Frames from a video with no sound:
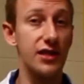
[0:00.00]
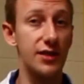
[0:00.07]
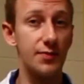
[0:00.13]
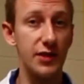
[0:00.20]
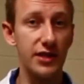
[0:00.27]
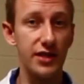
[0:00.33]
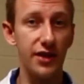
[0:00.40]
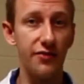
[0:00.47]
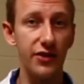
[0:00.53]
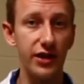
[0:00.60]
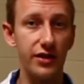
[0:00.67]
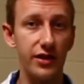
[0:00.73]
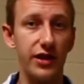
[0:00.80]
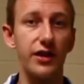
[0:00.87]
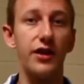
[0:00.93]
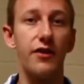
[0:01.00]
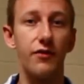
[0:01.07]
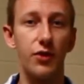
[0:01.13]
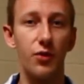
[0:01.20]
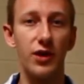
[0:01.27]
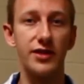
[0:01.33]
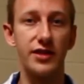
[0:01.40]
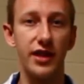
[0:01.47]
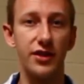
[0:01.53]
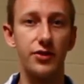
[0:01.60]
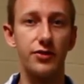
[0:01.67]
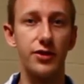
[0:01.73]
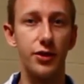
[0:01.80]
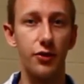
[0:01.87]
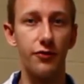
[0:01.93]
specifically for ones that
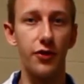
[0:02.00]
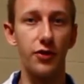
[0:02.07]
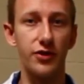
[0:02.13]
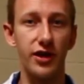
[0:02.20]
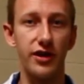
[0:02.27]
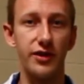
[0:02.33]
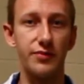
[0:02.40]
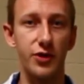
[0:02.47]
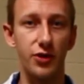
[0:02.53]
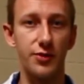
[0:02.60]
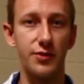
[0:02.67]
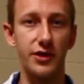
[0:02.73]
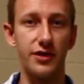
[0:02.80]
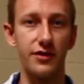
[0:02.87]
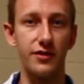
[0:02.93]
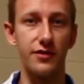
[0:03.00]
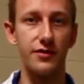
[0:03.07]
use two-photon absorption.